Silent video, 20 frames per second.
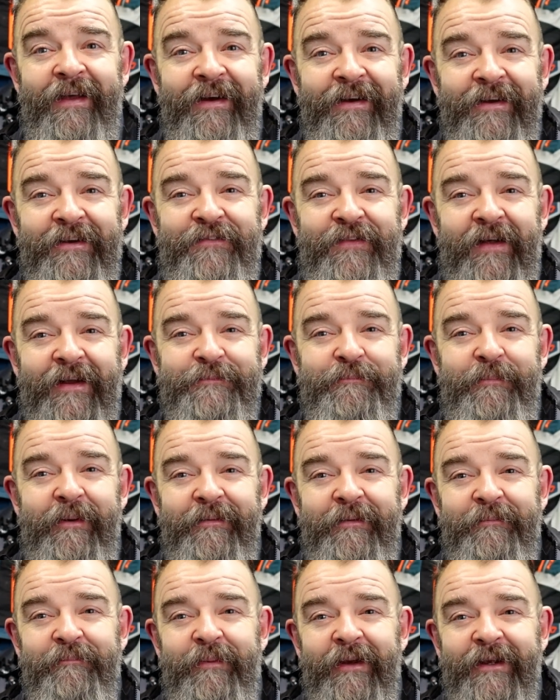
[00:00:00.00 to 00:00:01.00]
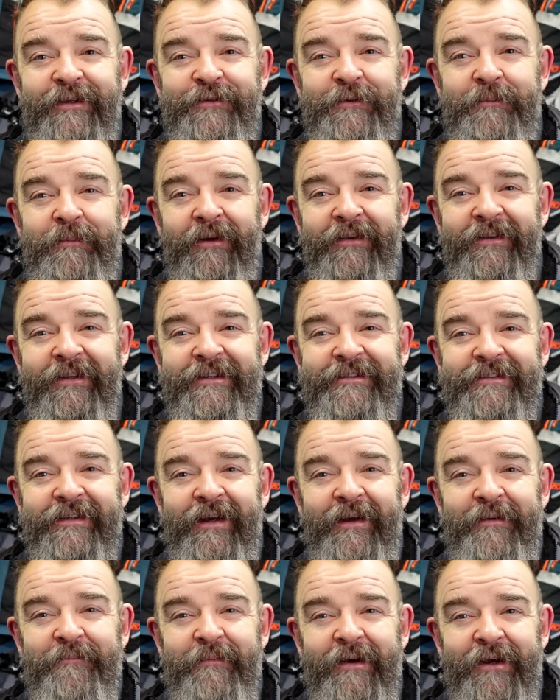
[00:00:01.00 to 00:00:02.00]
if that's been picked up on this
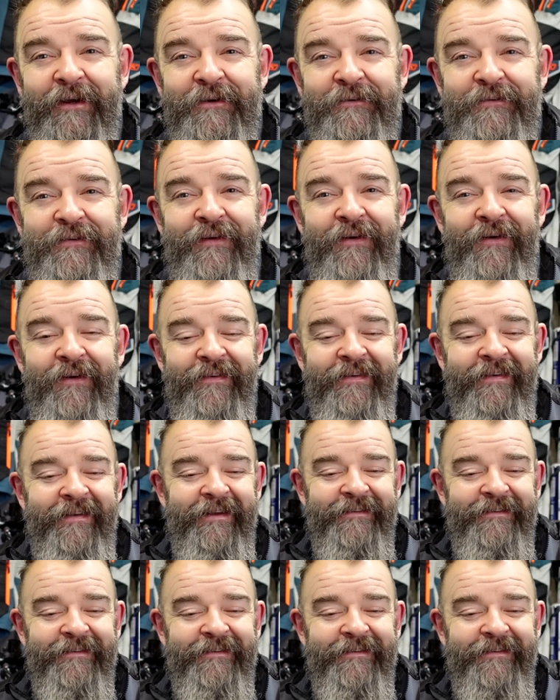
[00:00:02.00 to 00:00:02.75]
microphone.